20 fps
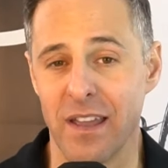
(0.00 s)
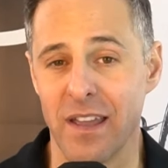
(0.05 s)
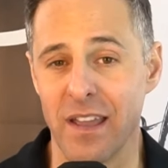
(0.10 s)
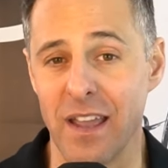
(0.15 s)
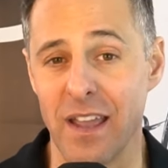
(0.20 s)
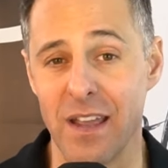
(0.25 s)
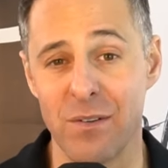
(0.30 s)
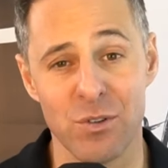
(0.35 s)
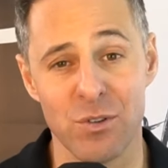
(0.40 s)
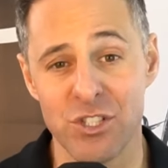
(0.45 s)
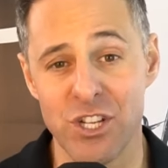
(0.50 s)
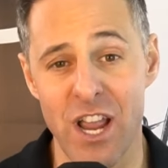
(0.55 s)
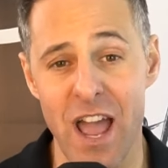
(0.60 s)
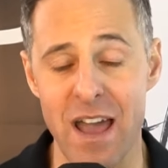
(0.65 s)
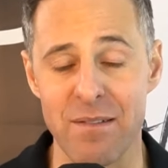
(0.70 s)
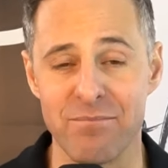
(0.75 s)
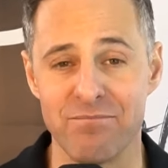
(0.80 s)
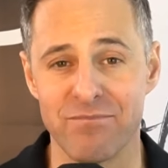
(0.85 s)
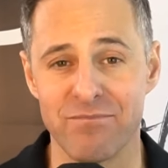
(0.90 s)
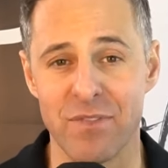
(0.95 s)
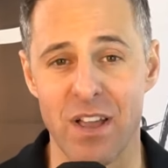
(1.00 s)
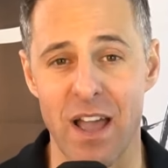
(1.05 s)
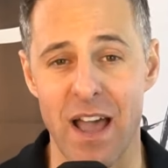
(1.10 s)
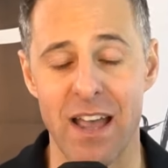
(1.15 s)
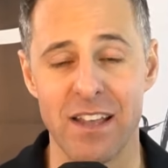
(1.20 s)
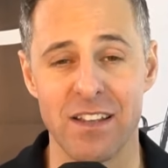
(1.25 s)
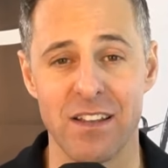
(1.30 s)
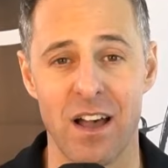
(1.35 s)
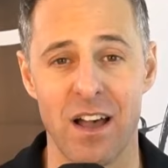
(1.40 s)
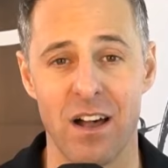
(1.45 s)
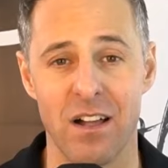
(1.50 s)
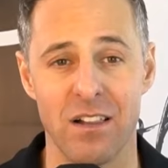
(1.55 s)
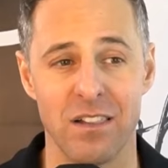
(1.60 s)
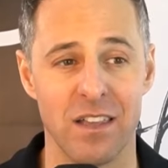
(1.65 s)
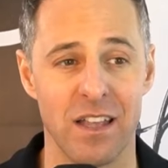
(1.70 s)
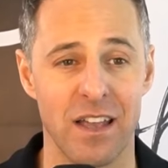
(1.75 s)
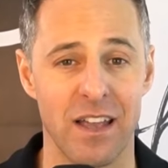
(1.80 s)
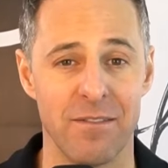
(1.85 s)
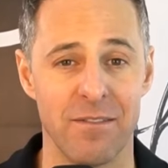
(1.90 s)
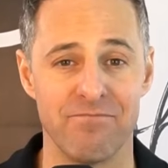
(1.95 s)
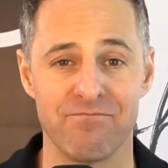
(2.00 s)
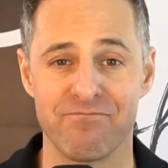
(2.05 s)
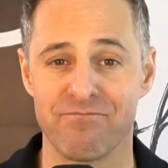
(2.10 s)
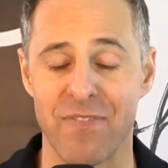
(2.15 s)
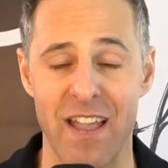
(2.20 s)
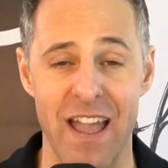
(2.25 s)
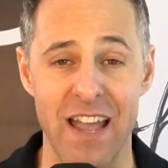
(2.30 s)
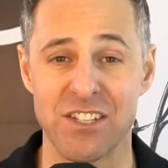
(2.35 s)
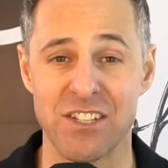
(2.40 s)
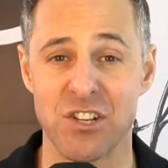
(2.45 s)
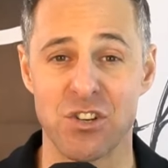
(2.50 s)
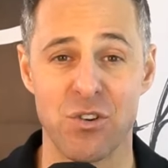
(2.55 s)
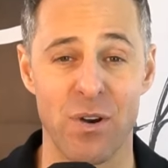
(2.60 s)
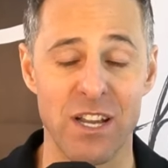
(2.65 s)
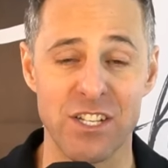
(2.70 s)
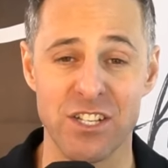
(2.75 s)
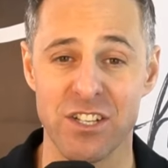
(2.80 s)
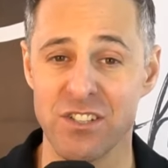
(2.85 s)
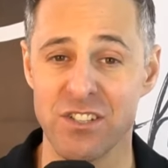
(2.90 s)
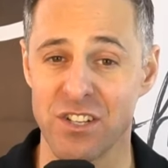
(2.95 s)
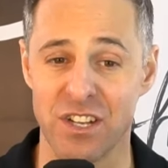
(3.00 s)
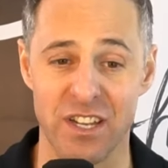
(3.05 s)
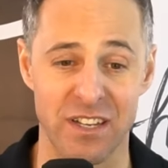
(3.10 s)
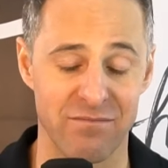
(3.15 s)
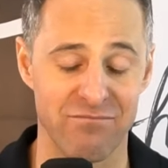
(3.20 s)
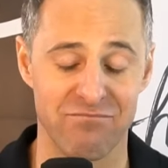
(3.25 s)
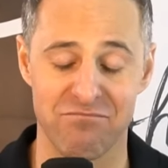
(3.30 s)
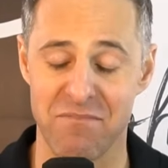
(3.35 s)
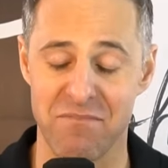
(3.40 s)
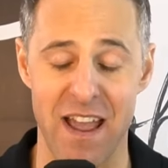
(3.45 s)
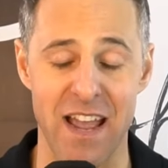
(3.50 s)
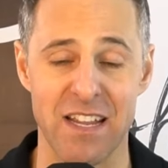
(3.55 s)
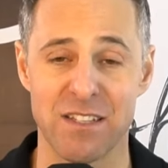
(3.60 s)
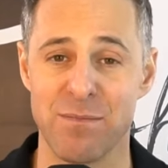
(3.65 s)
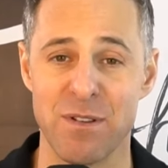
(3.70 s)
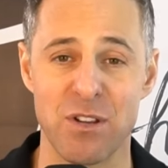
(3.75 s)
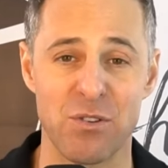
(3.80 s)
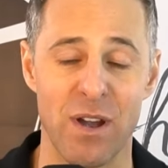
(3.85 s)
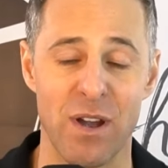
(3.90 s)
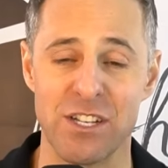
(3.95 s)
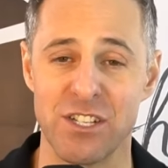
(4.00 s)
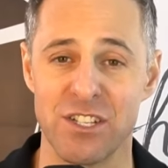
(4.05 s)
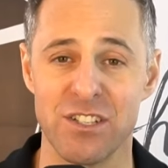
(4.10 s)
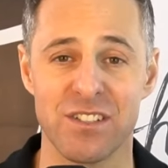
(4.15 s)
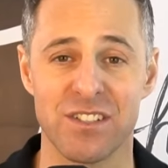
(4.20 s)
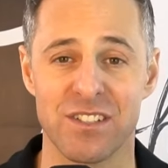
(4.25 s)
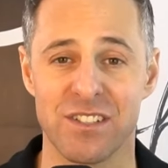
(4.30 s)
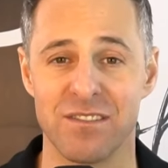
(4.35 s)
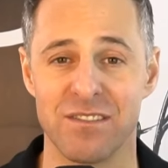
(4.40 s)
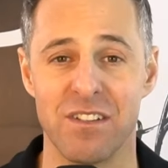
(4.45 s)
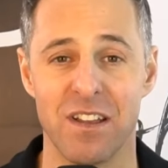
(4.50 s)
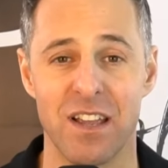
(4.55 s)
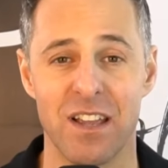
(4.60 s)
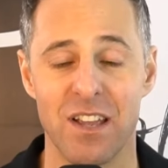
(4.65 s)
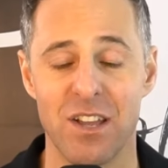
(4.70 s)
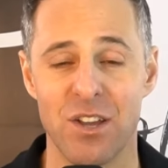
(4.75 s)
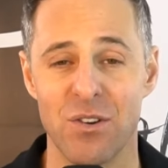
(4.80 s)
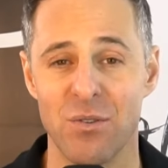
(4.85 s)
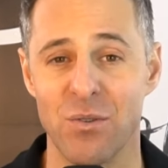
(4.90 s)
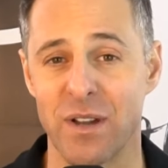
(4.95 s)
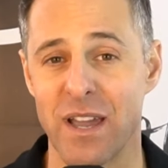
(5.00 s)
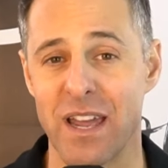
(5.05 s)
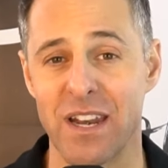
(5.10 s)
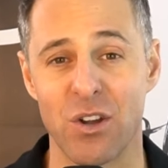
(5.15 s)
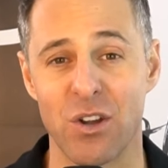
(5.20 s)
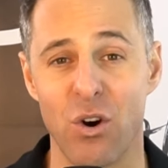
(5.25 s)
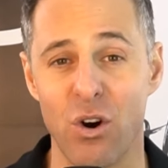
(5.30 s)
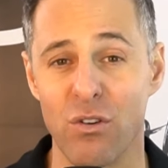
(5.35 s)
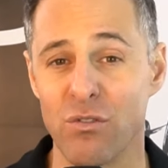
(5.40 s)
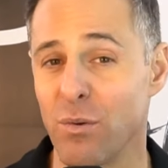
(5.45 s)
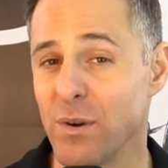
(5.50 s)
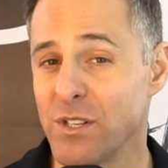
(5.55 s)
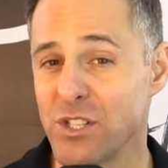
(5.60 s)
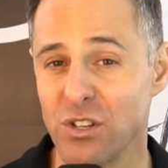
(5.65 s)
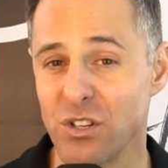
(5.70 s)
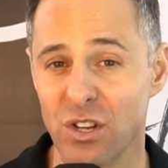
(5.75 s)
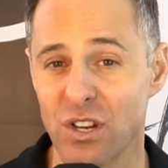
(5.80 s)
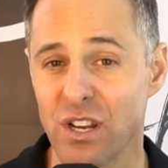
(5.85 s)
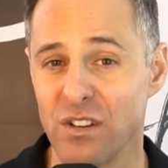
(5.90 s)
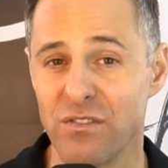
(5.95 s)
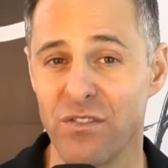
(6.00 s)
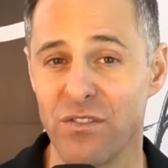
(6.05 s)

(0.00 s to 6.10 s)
and we'll chat. I, I'll uh, ask you questions. You can ask me questions and we'll kind of go over what you're looking